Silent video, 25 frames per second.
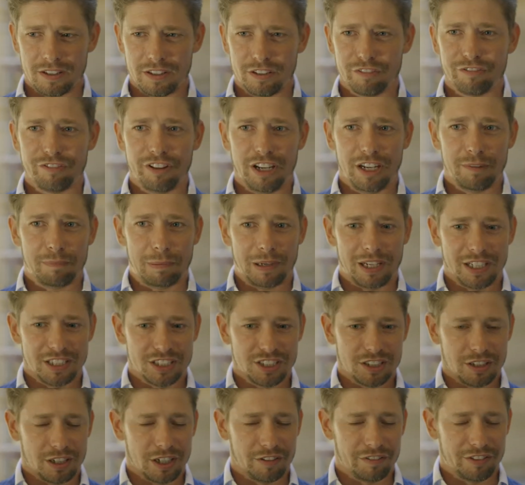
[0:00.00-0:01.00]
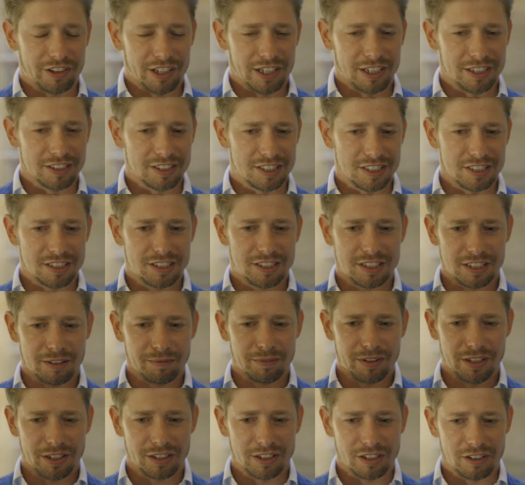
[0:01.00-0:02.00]
the fair play side of things is
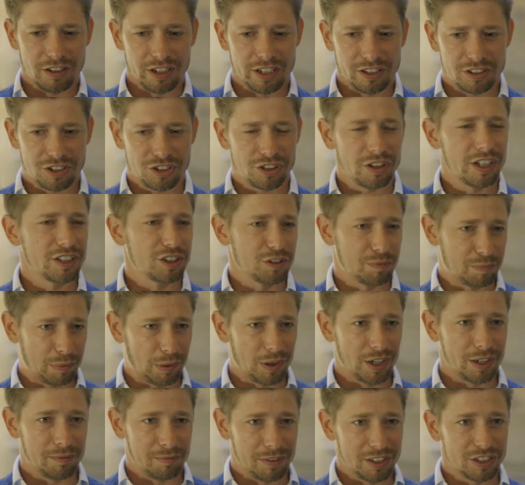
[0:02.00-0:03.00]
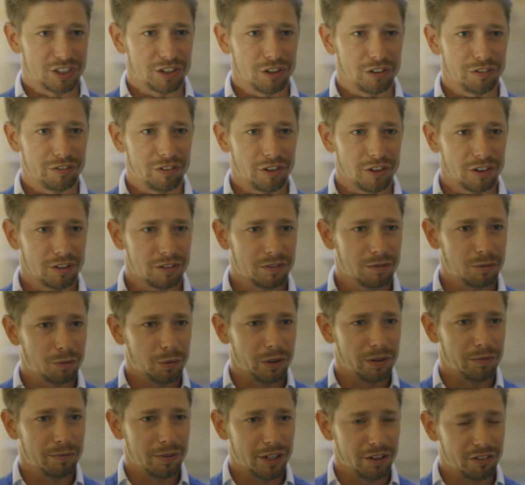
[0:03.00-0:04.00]
something that I tried to pride myself on
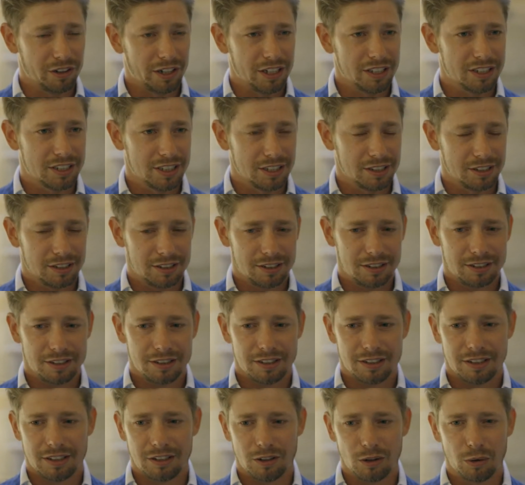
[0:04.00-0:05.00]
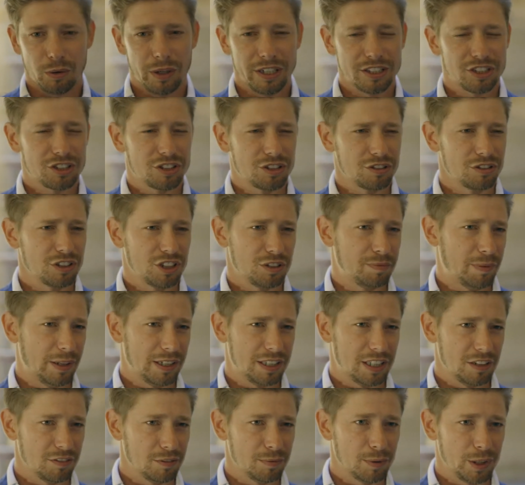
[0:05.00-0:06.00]
with my racing, always to
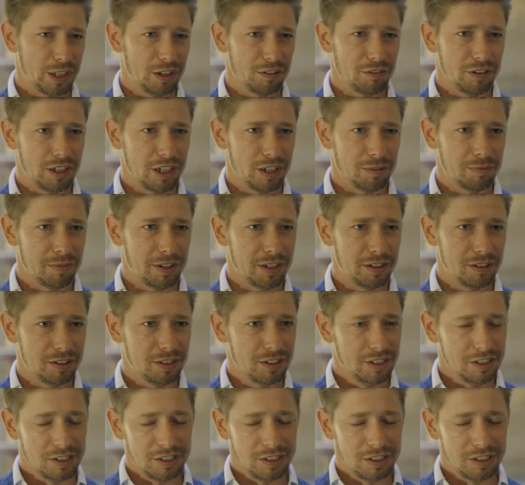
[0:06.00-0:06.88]
respect everybody around me,